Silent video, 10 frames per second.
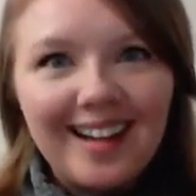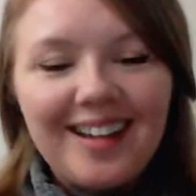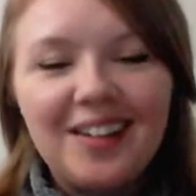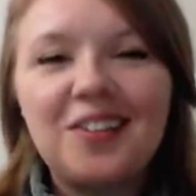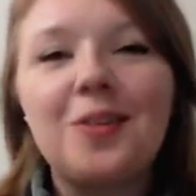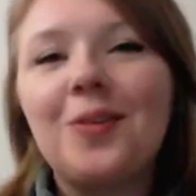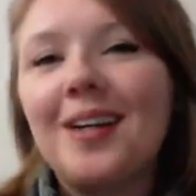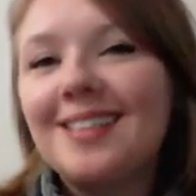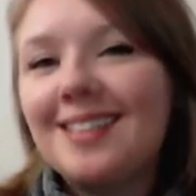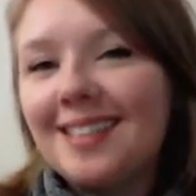So
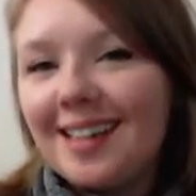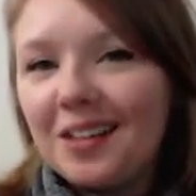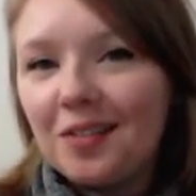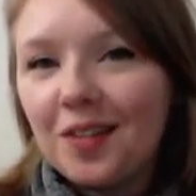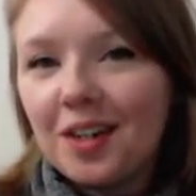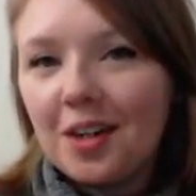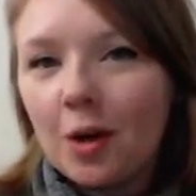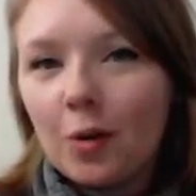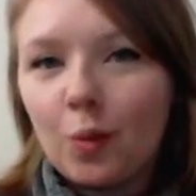in today's video,